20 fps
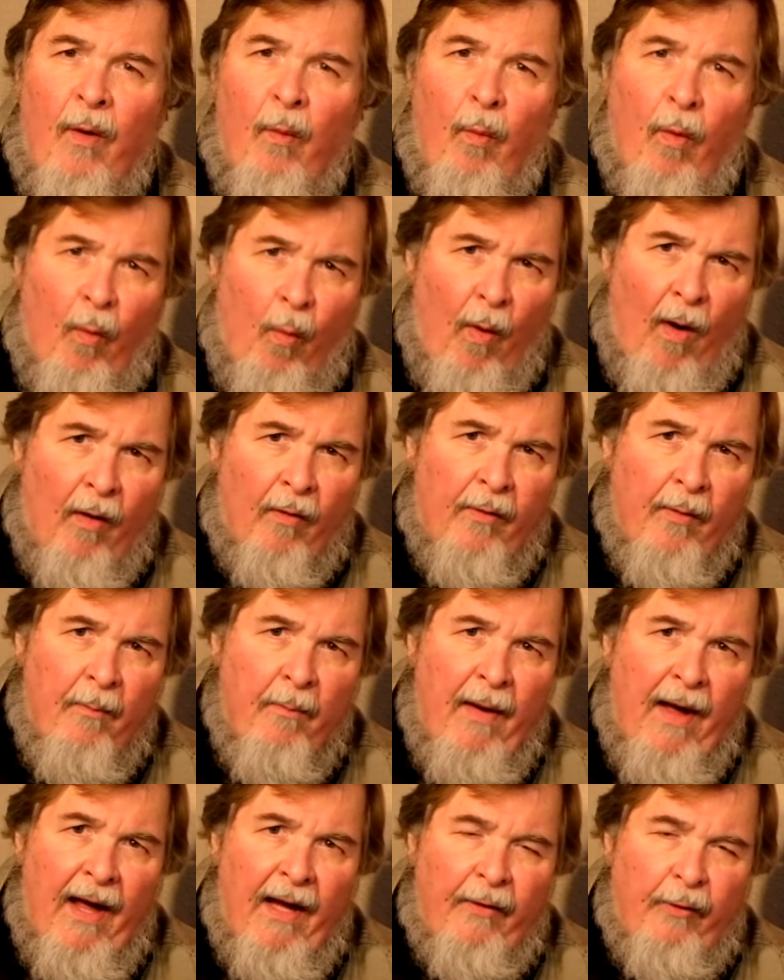Well, welcome
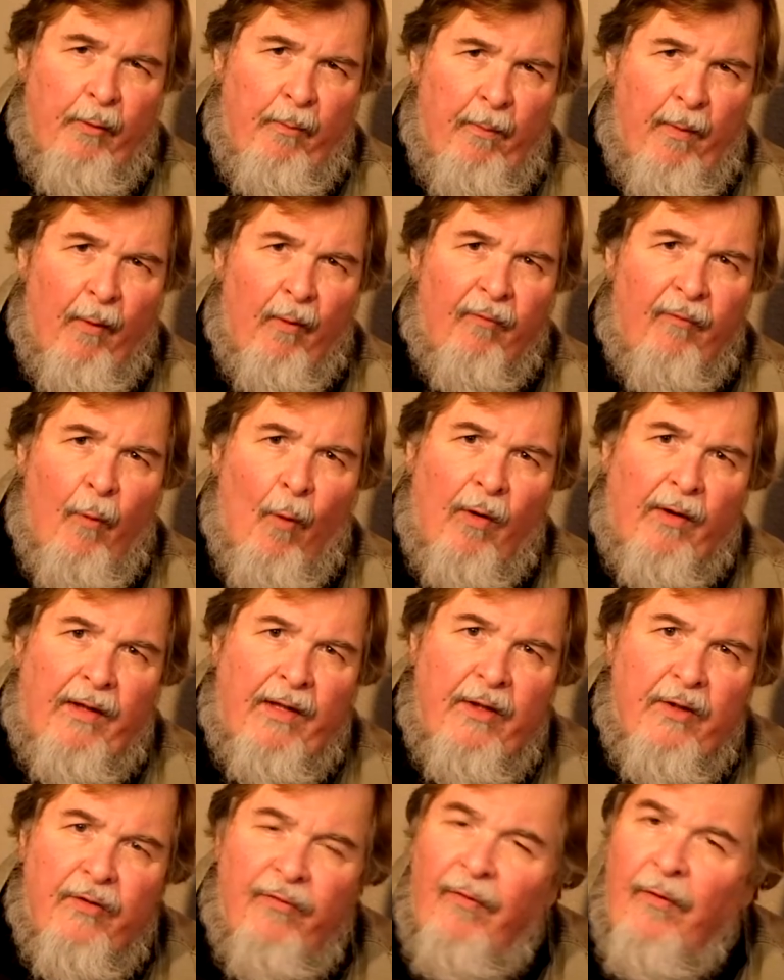back to Bill
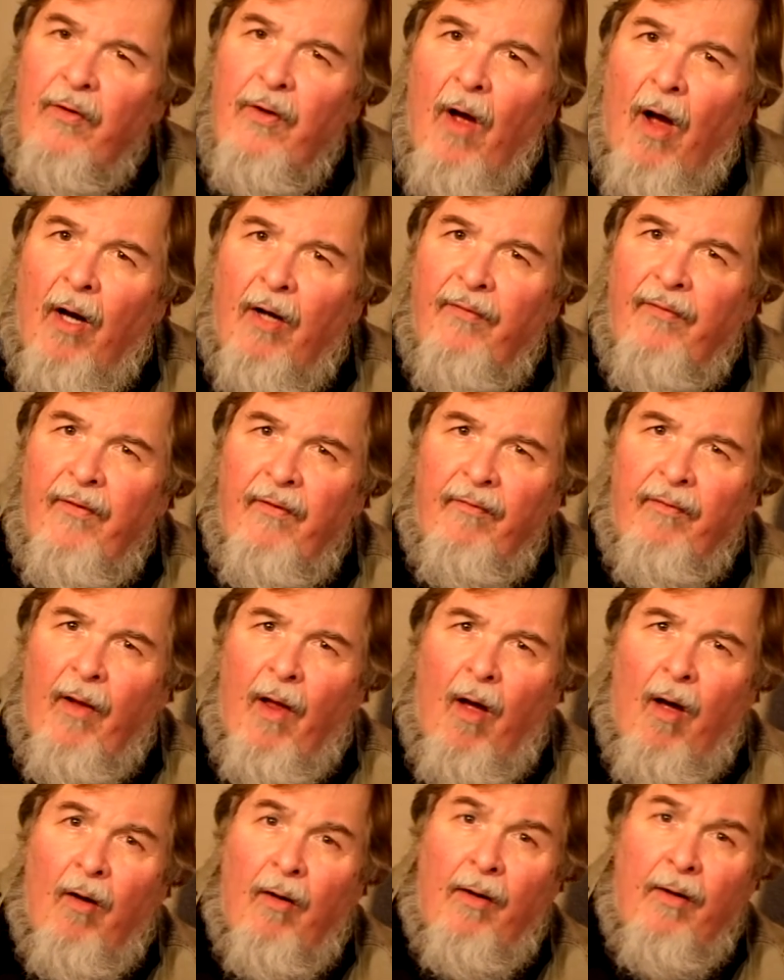Fortney's photography
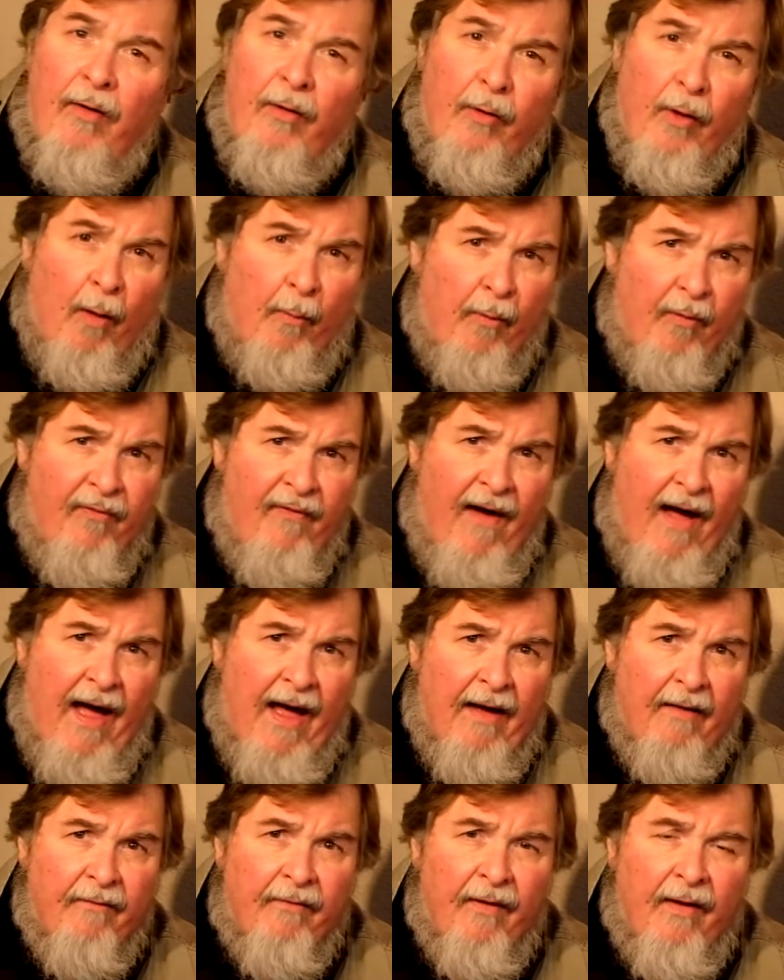vlog number
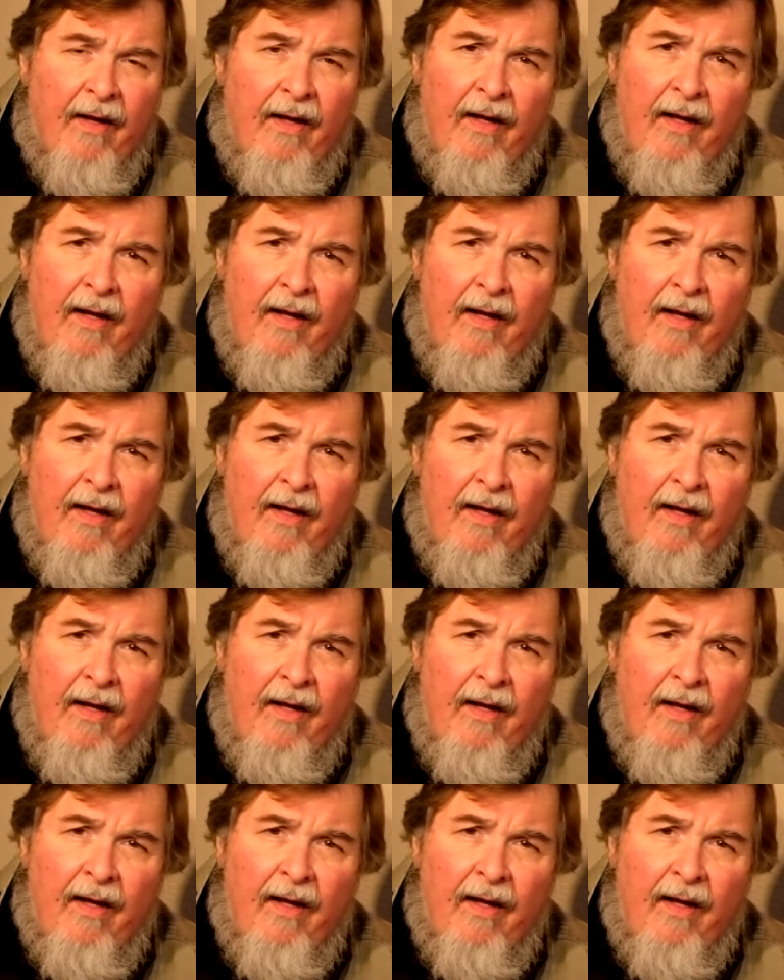5.